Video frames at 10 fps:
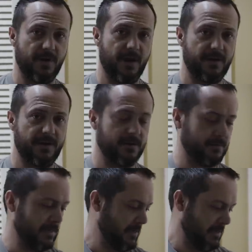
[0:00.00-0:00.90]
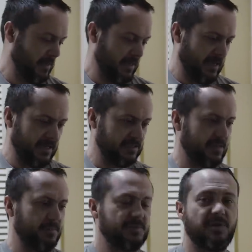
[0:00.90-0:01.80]
not here. And
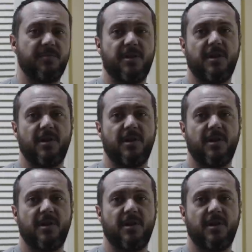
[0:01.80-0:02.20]
just let them assume you're